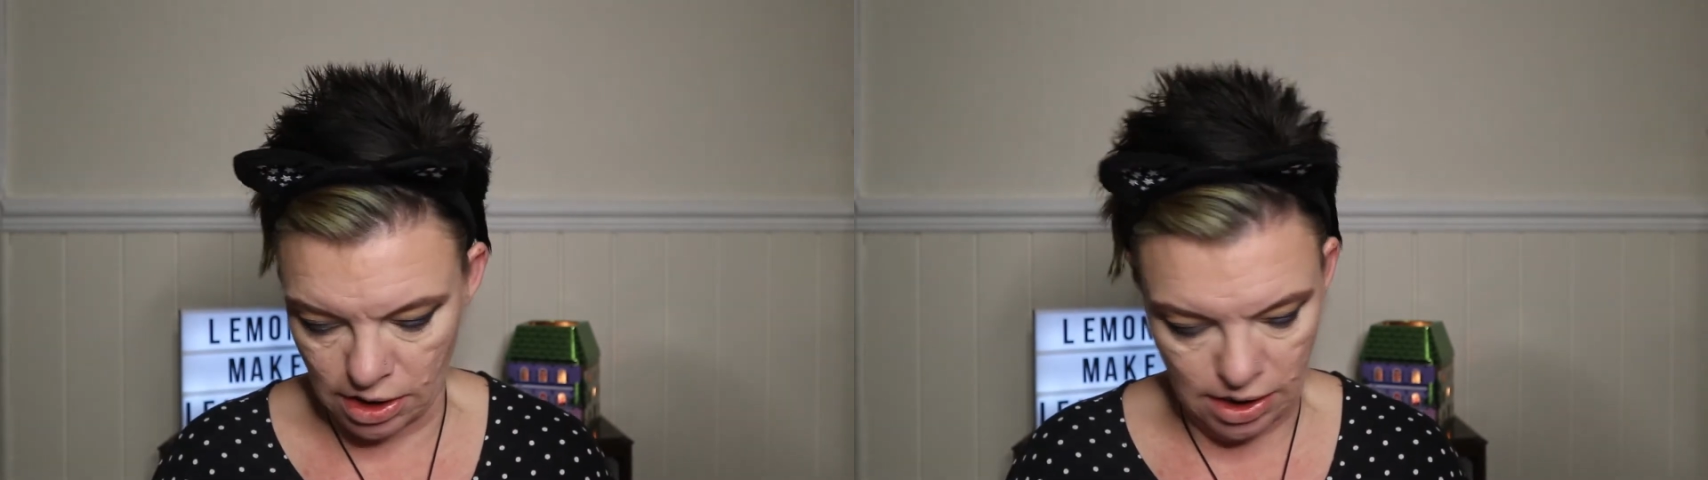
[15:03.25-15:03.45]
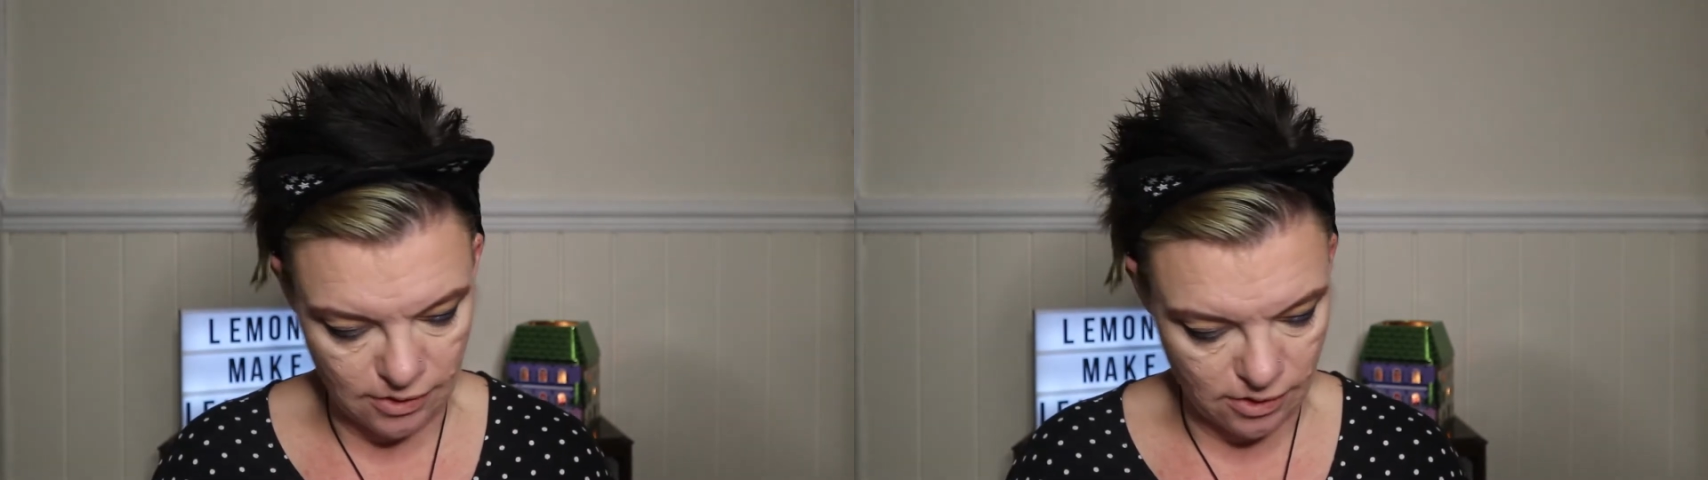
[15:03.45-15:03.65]

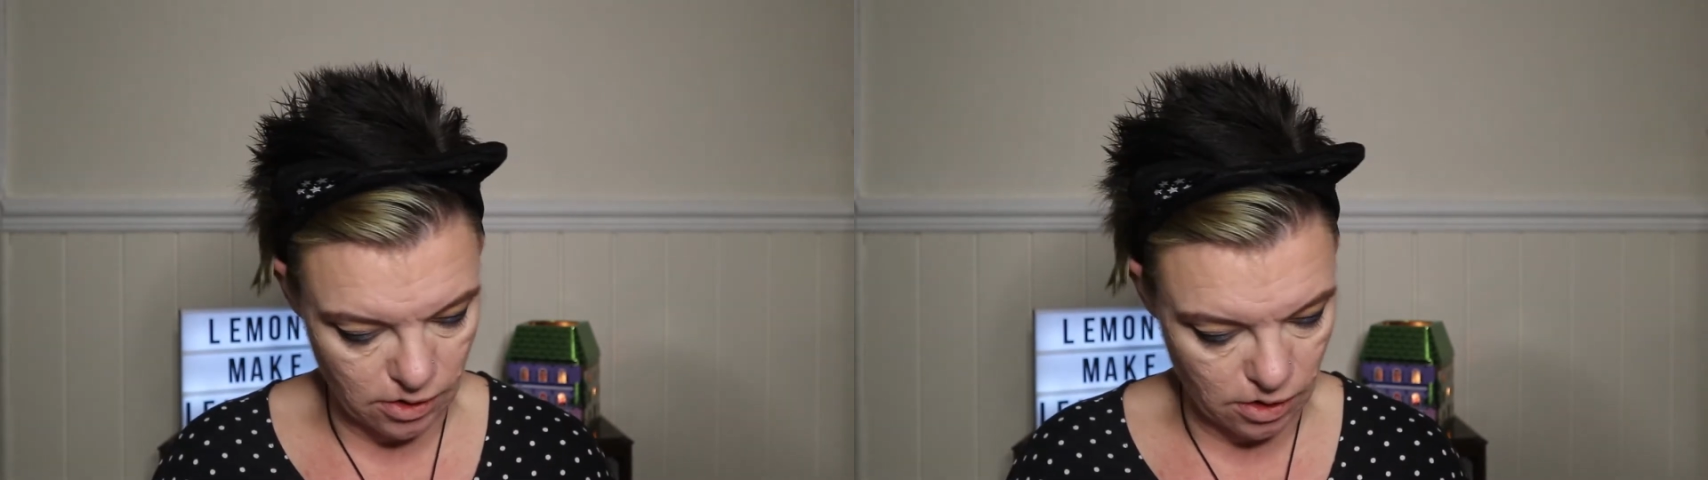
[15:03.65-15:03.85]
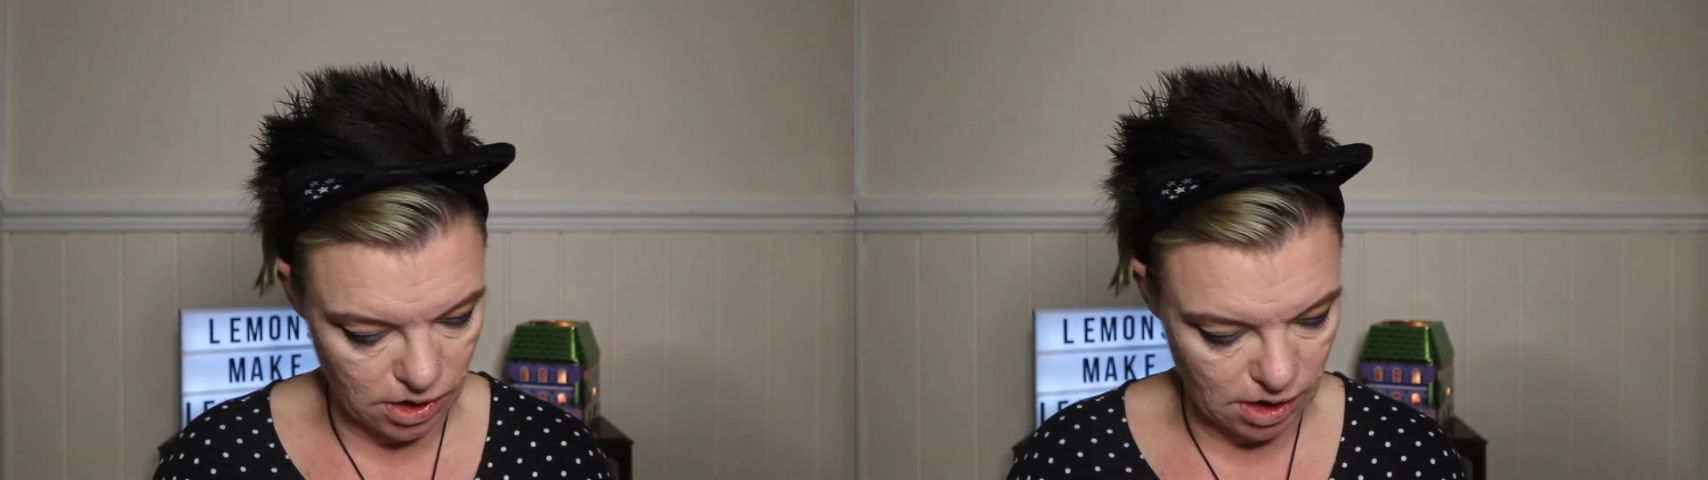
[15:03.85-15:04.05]

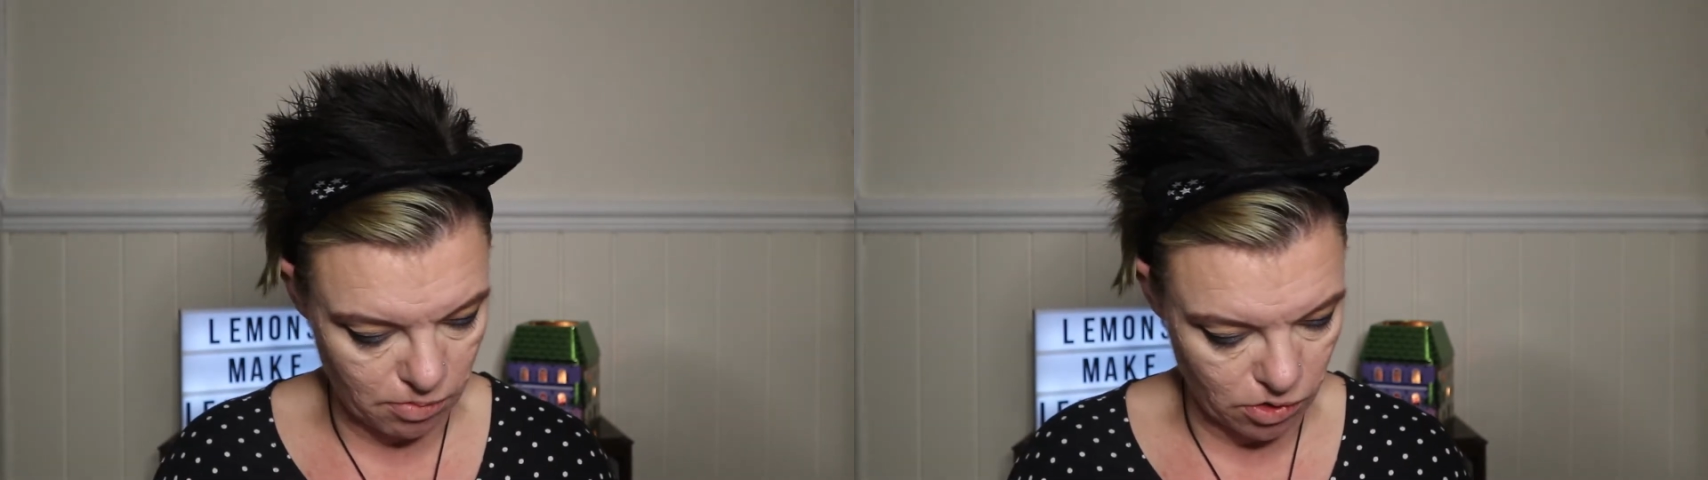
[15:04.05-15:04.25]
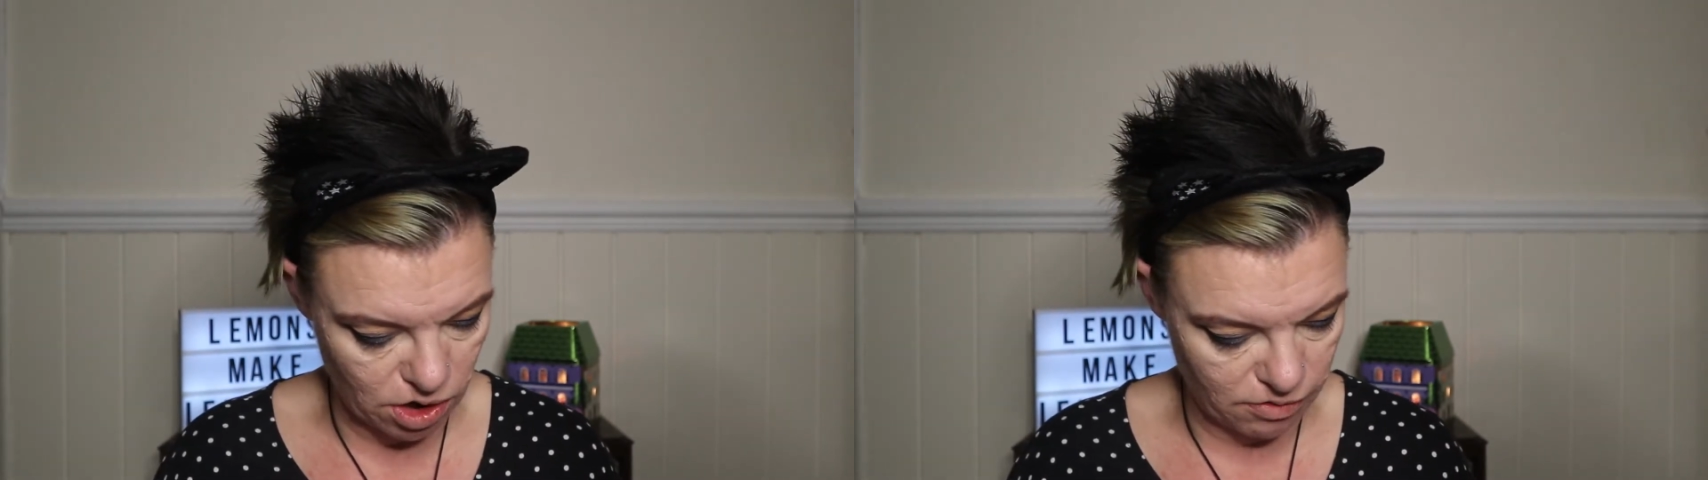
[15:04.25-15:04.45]
E30
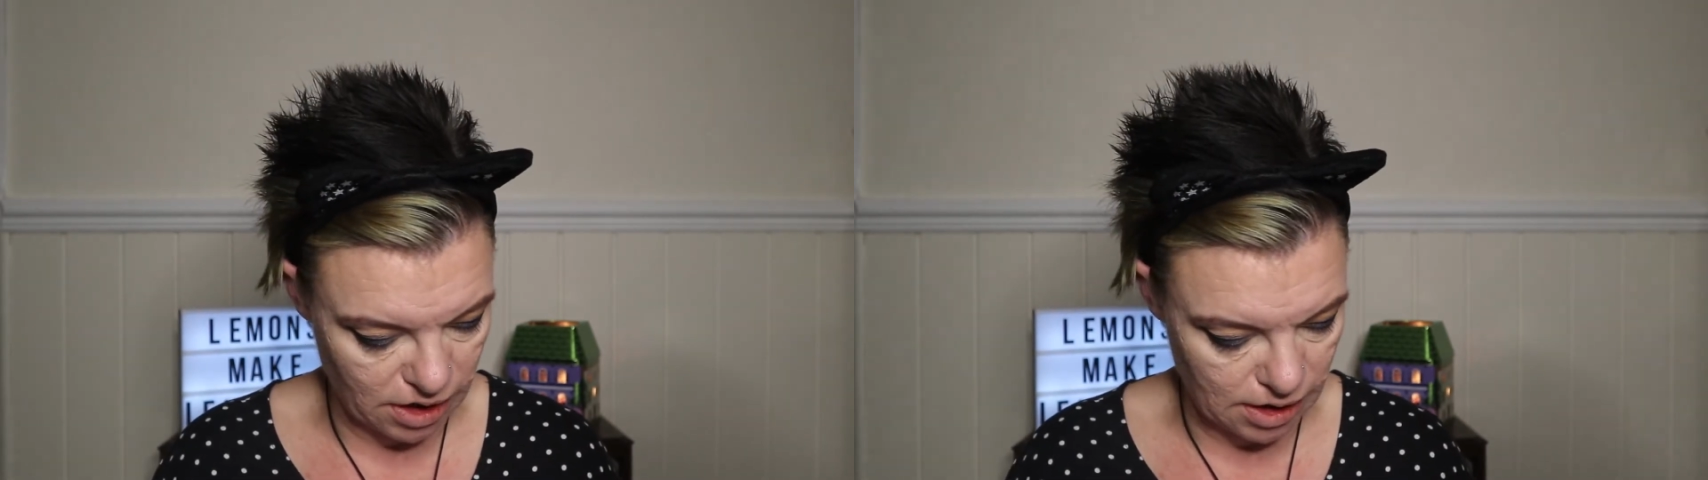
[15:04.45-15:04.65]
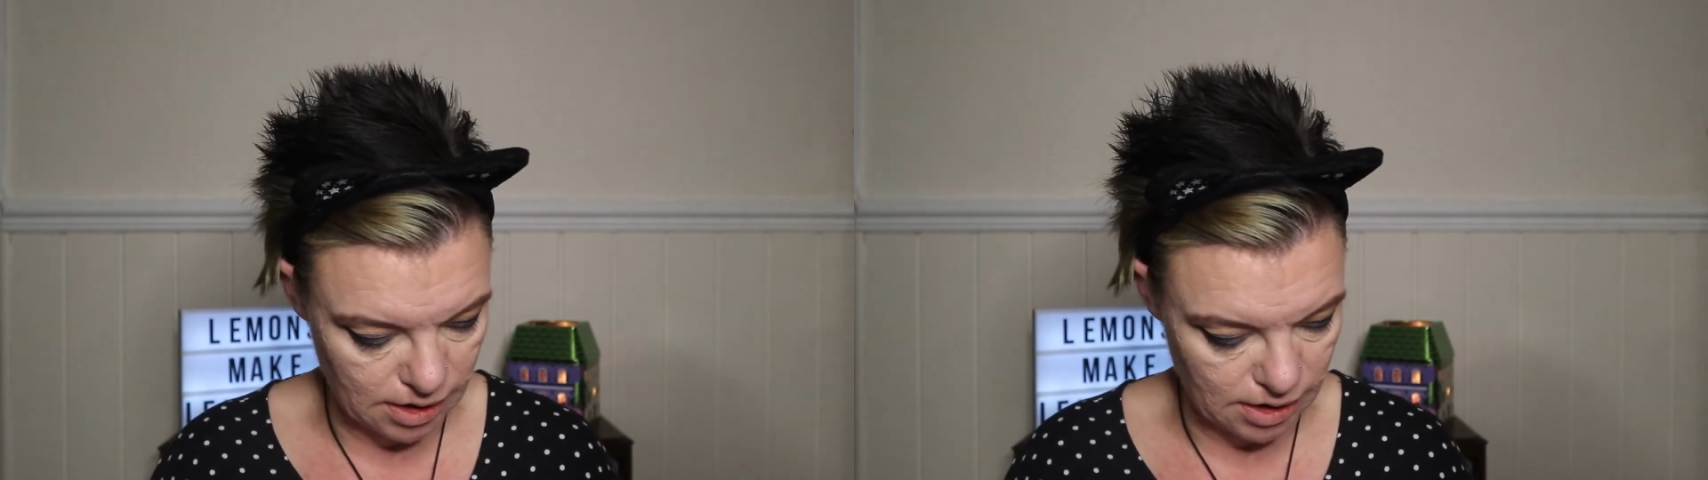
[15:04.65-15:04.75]
brush for this